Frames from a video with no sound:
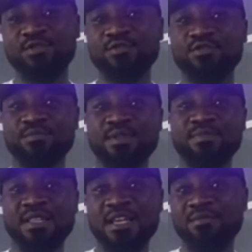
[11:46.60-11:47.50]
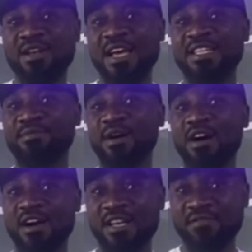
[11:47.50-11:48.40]
going to be metabolized by
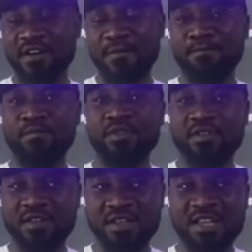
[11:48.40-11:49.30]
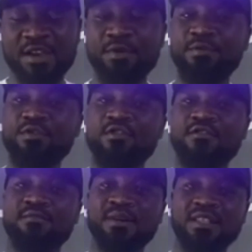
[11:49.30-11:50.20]
our liver. And when we talk
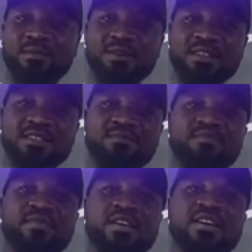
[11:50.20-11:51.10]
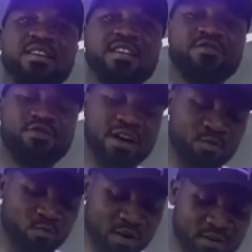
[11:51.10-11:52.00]
of metabolism, the
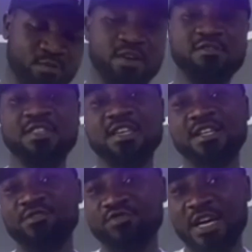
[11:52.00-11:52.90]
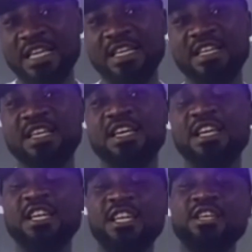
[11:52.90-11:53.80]
drug one, when you take the drug in,
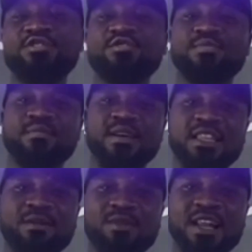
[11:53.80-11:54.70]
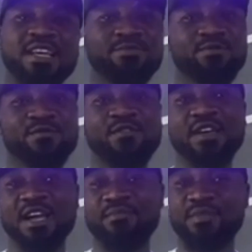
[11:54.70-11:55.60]
it needs to be metabolized
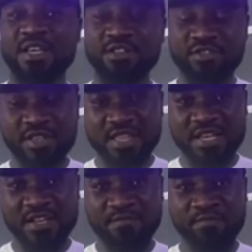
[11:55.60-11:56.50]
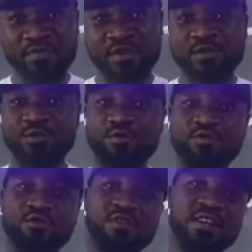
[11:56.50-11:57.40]
before it can be excreted.
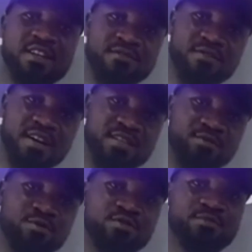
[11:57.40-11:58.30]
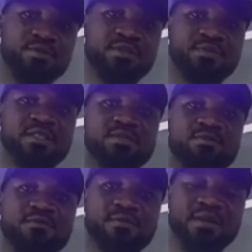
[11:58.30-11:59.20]
So your liver is going to be
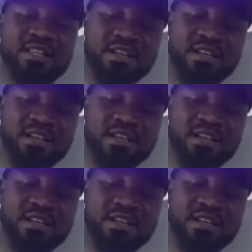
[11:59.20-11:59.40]
responsible for the